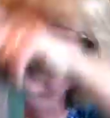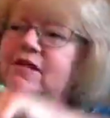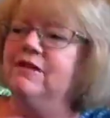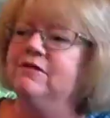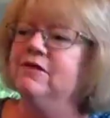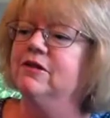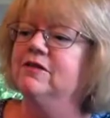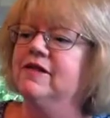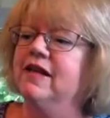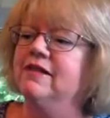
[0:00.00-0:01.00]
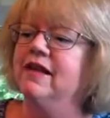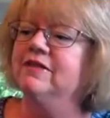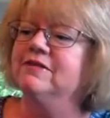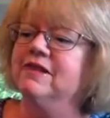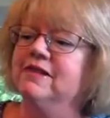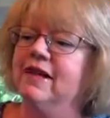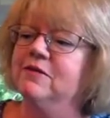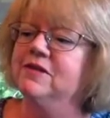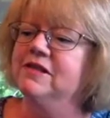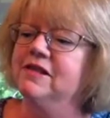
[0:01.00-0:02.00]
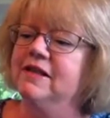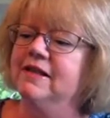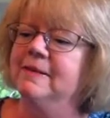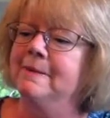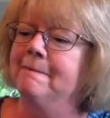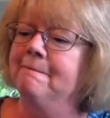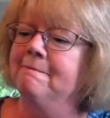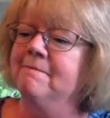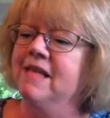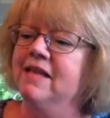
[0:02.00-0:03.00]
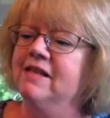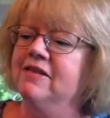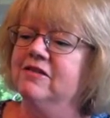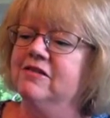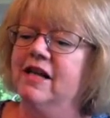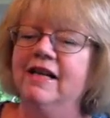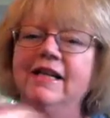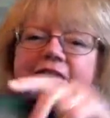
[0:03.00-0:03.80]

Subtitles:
I don't think that was indigo dyed. I